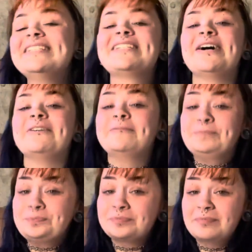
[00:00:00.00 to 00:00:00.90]
so
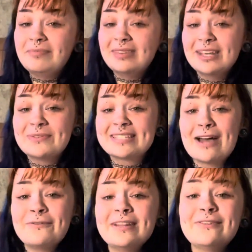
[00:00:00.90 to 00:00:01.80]
it was
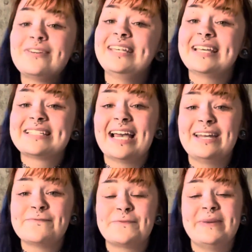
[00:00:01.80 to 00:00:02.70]
definitely really
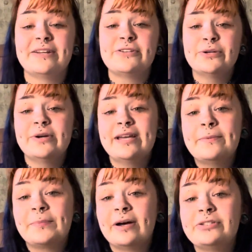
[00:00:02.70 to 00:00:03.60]
exciting for me to do
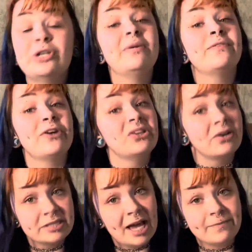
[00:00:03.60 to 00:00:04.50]
it, but it took me a very
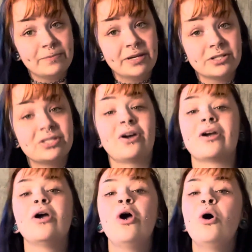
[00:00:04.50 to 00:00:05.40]
long time for me to start,